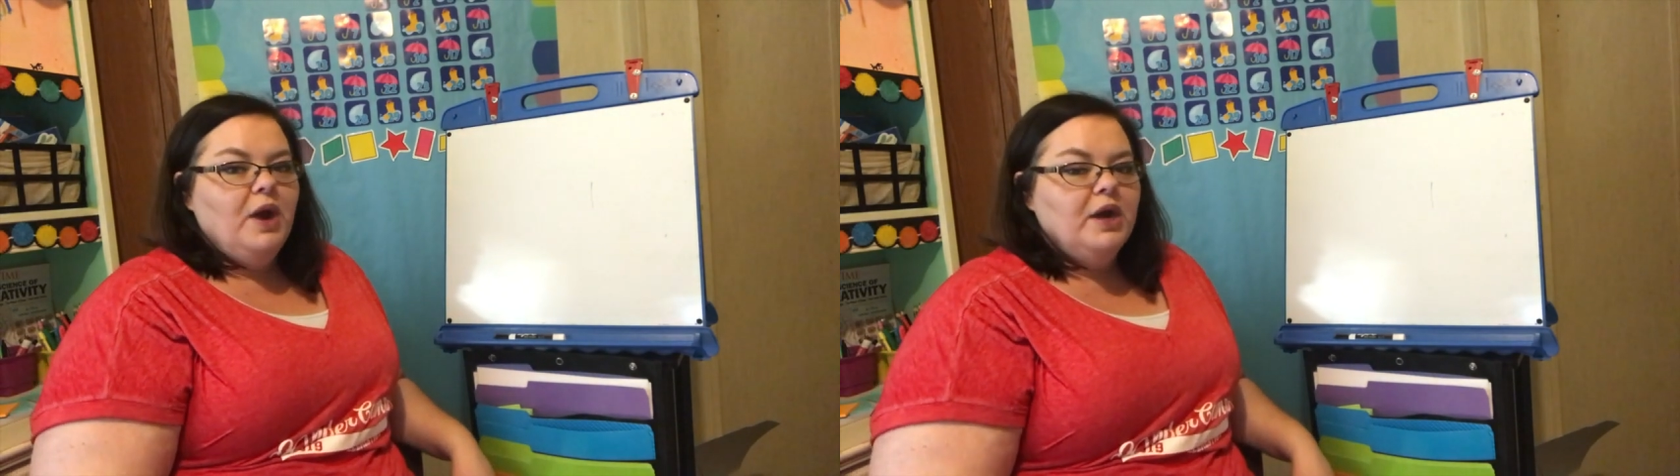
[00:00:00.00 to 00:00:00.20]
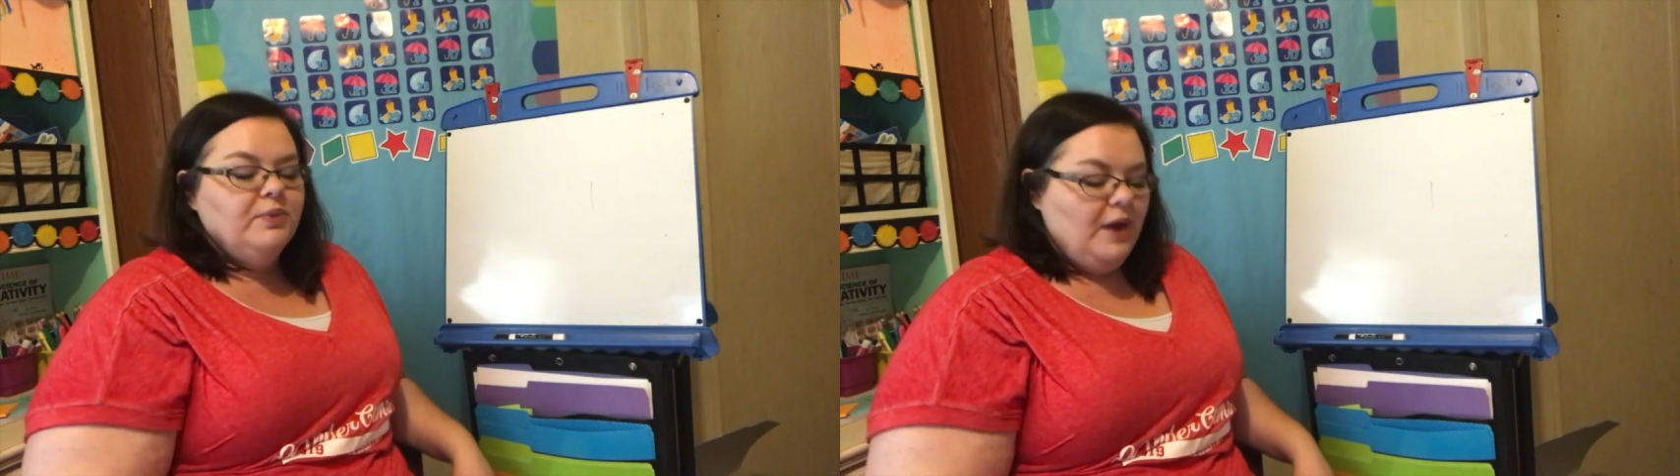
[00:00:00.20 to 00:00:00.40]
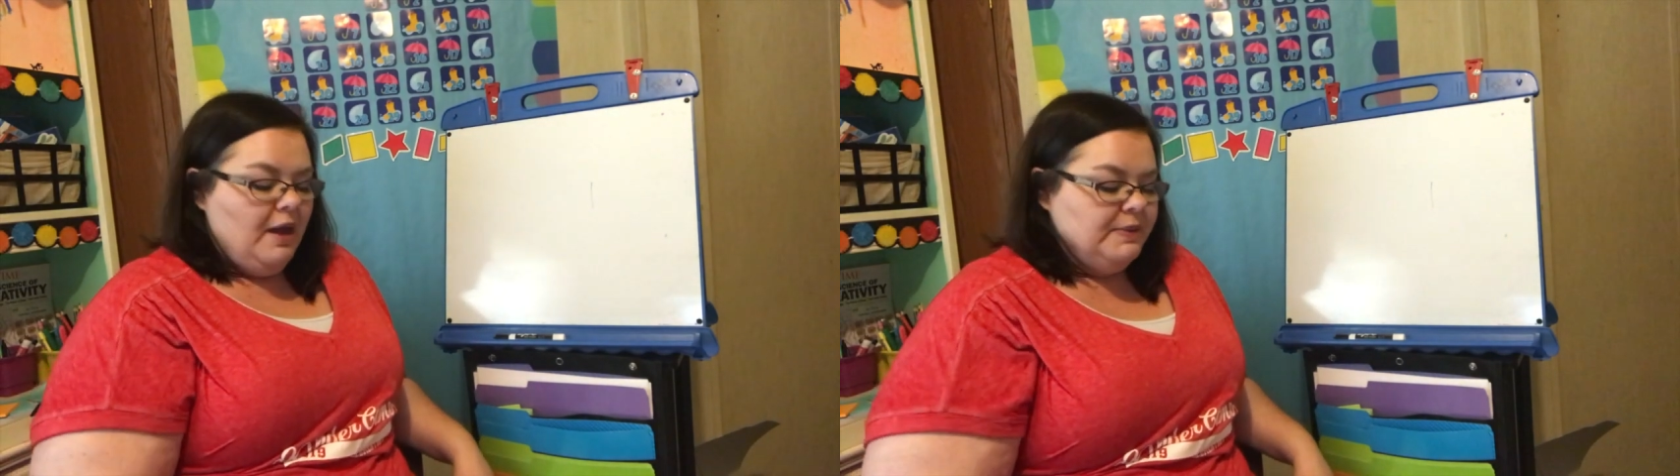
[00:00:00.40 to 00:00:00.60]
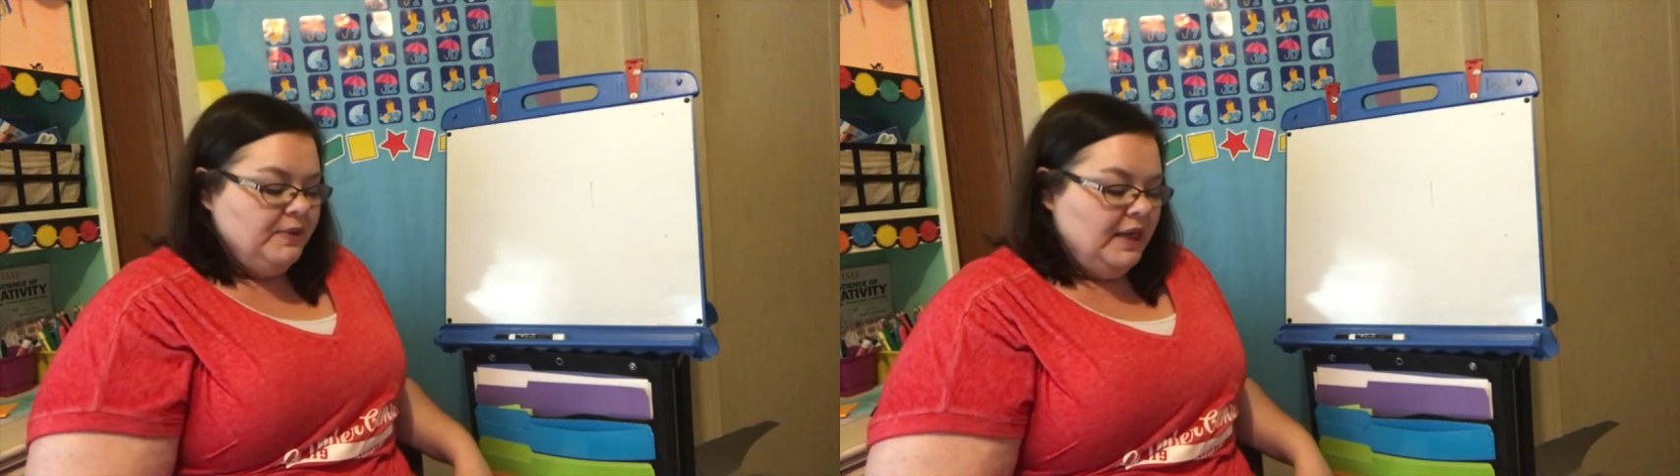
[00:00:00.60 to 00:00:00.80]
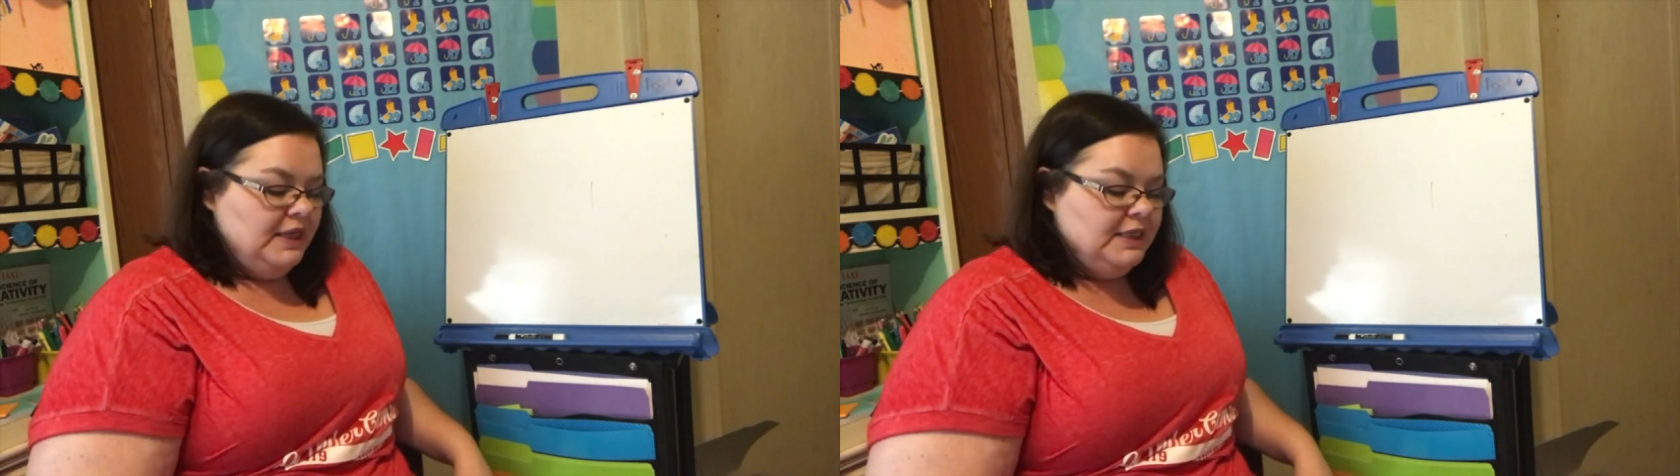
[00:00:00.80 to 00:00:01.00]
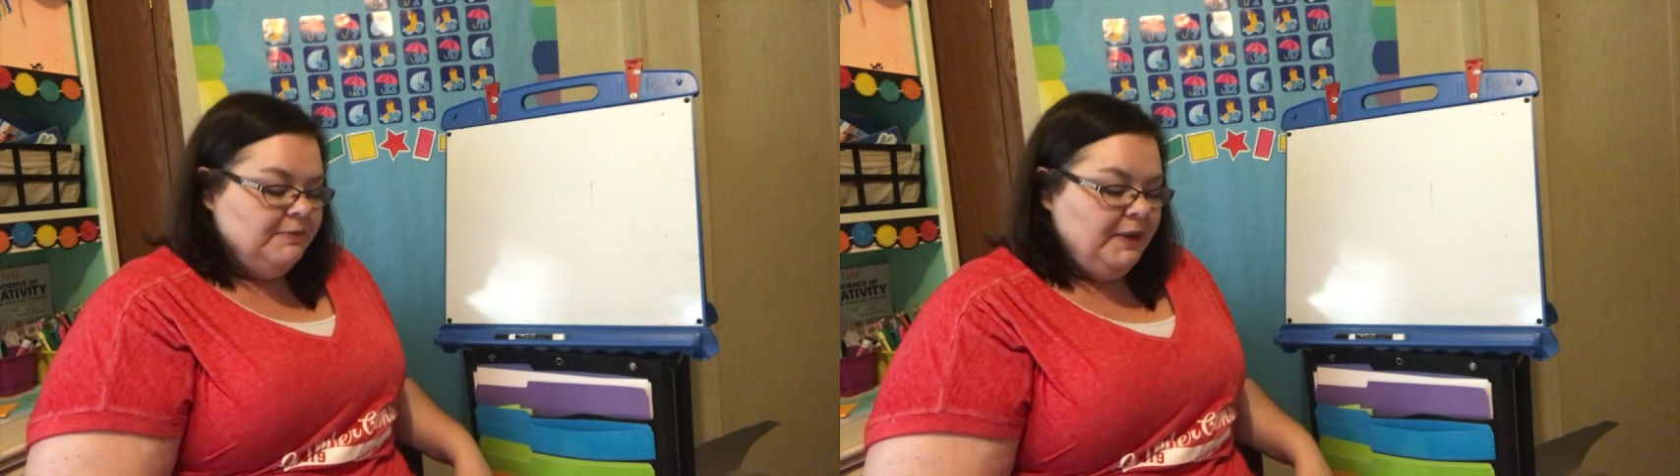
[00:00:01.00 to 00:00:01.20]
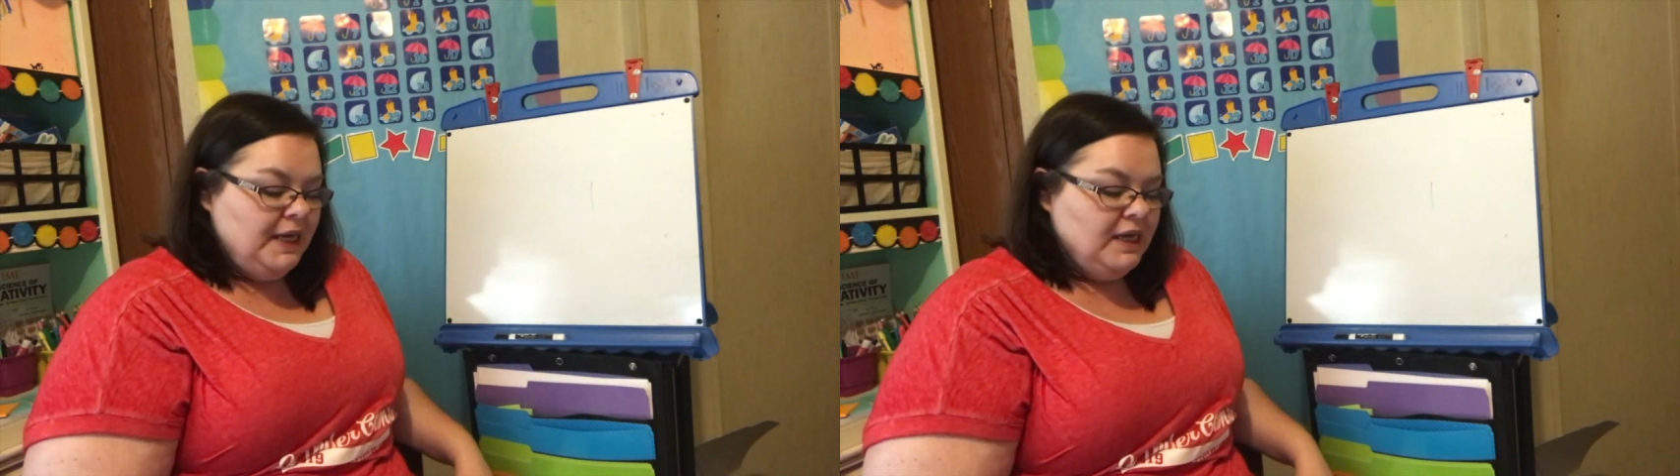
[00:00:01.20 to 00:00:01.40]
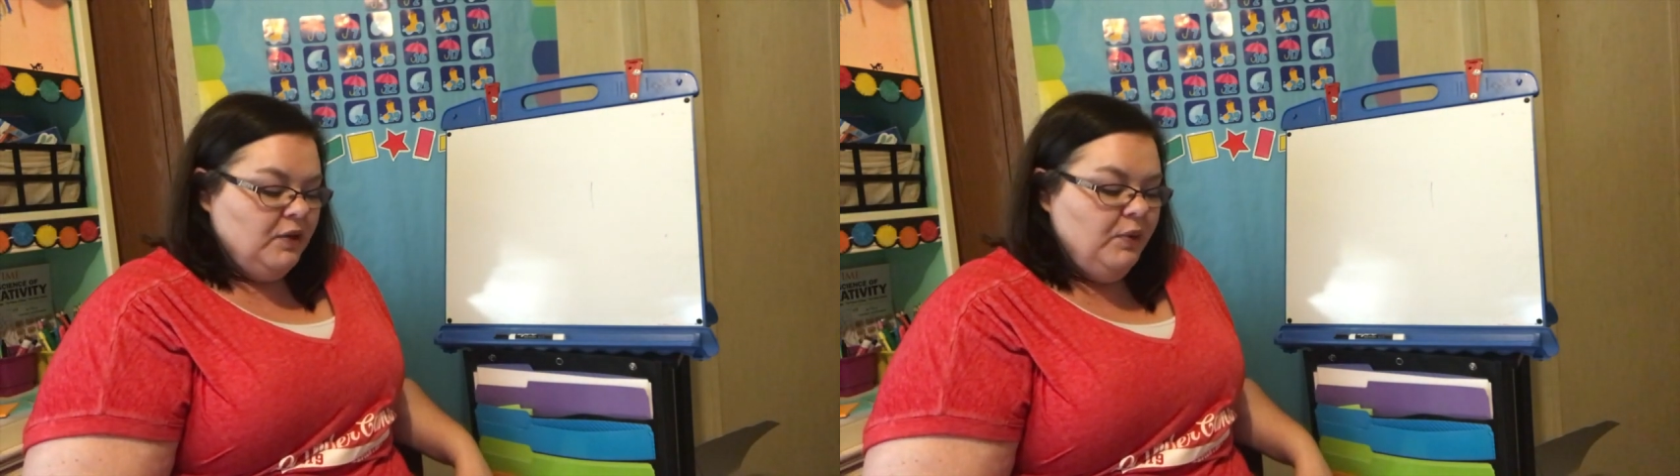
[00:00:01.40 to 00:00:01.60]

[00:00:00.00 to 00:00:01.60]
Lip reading: word rhymes. Ready? Speak.